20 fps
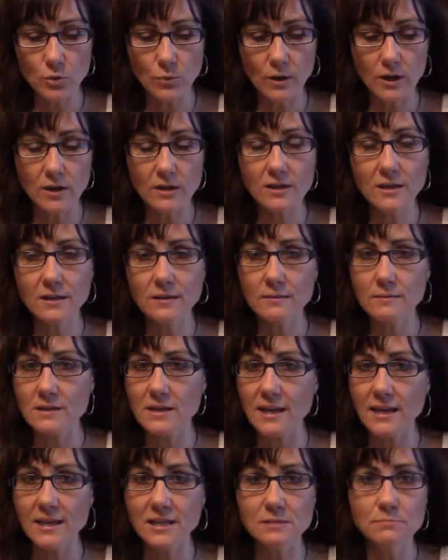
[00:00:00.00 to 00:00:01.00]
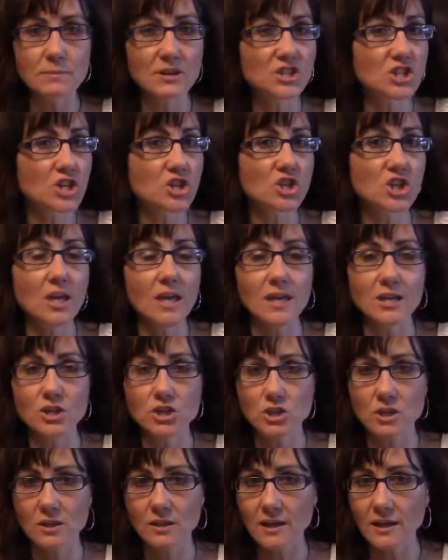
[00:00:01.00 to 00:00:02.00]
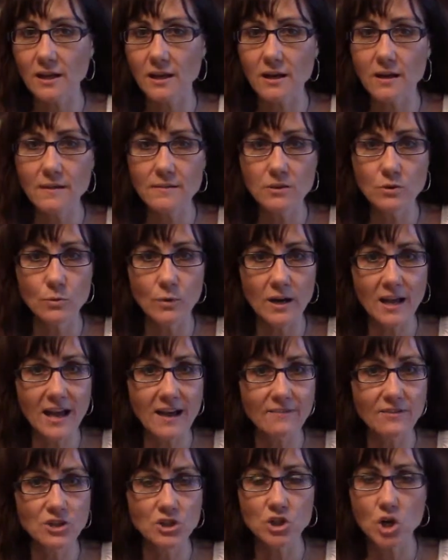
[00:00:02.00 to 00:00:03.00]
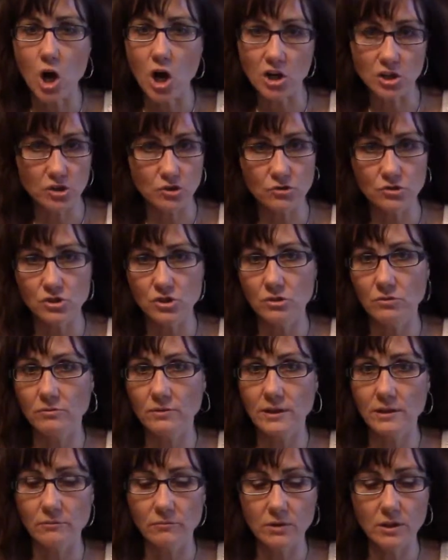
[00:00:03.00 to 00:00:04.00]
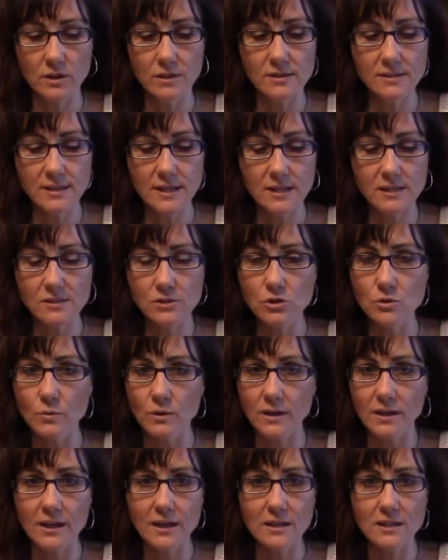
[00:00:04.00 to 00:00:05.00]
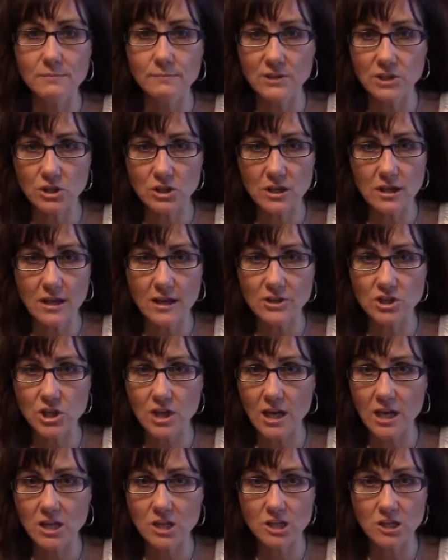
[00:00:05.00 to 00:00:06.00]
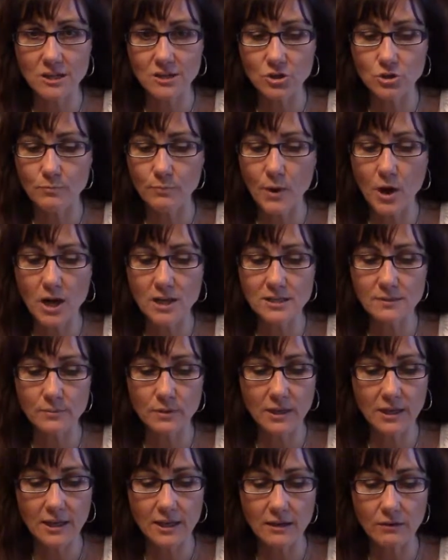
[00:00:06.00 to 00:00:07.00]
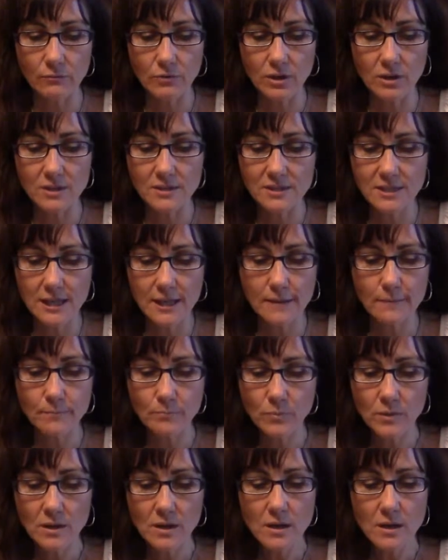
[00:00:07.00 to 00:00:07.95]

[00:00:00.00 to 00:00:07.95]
want to get as much education. Like you want to have a doctor's degree in real estate. So you want to get as much education as you possibly can in real estate.